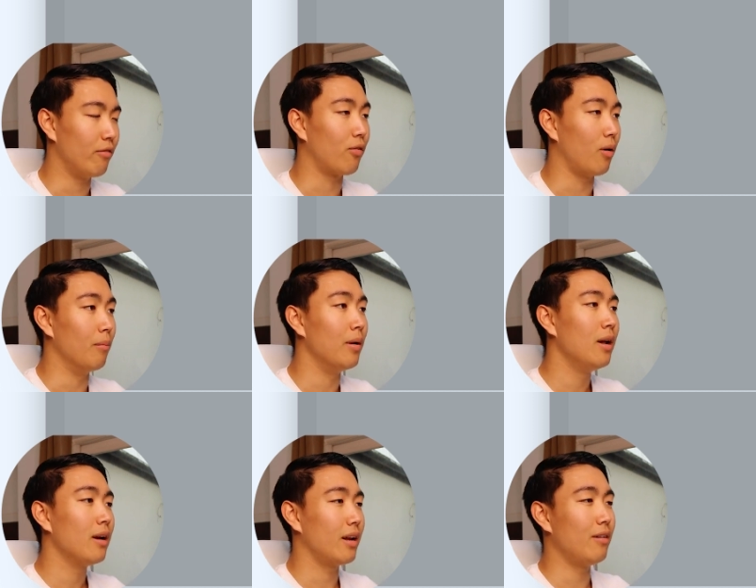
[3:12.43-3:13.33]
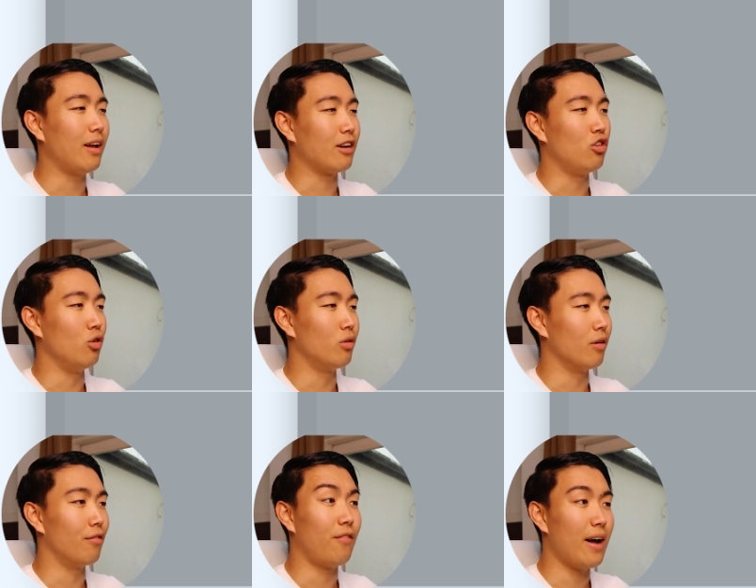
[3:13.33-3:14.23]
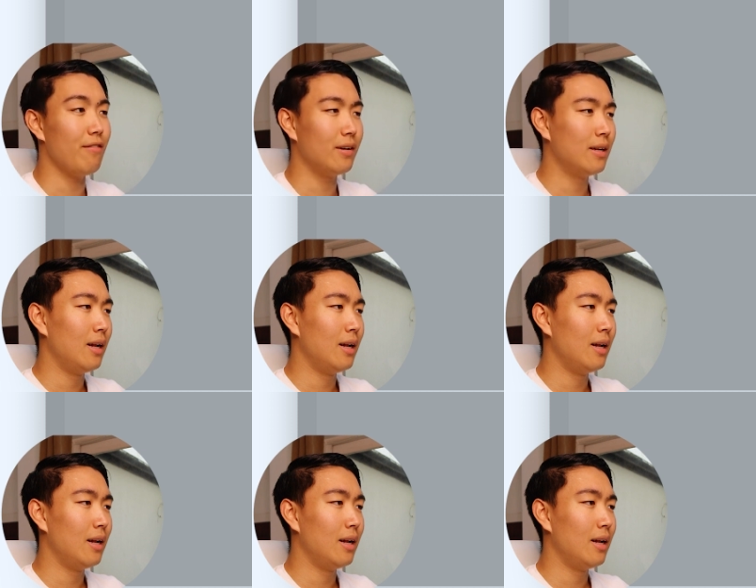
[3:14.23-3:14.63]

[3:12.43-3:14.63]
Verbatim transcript: from kind of like two to five,